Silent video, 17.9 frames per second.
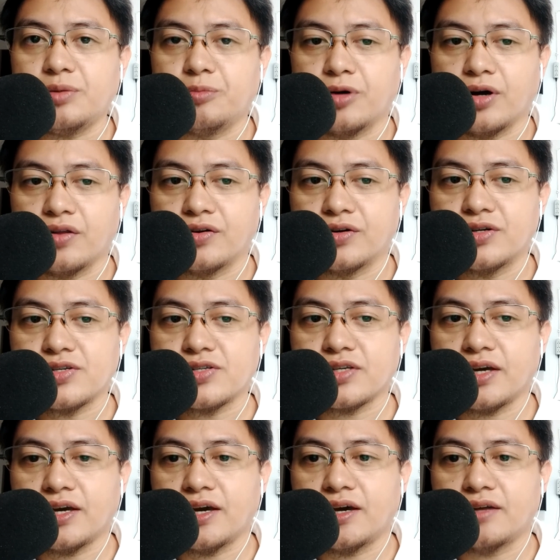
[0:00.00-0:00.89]
brothers
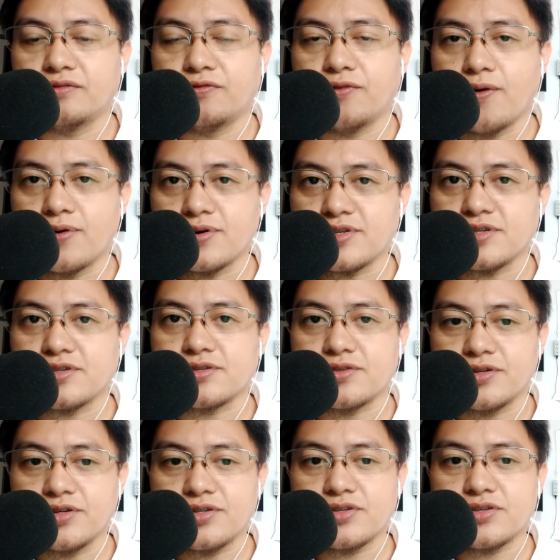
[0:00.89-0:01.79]
and 4
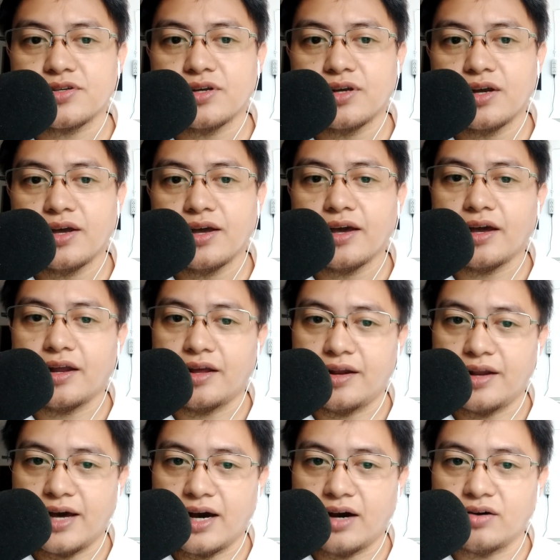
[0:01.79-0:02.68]
sisters and
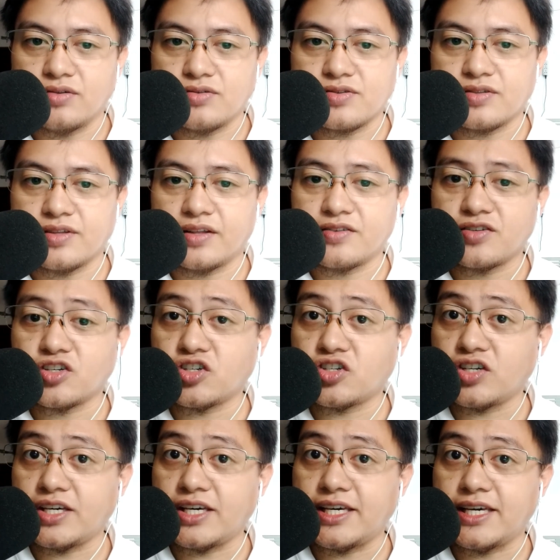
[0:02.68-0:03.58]
announced that
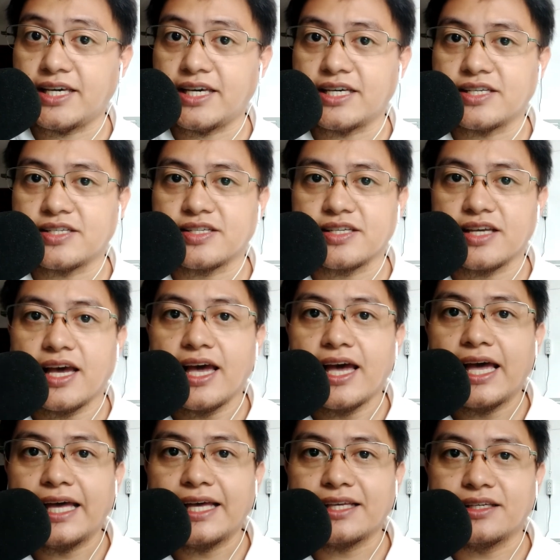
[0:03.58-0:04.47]
she is
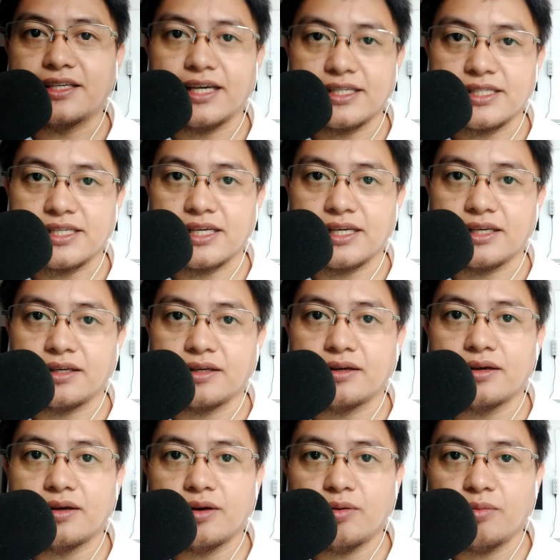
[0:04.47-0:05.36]
getting
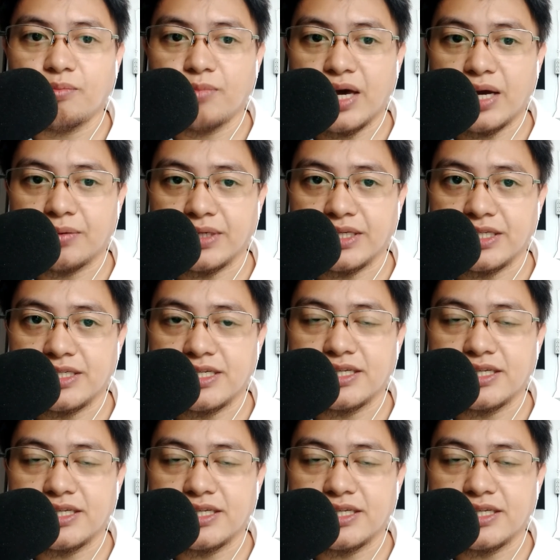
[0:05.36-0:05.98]
married.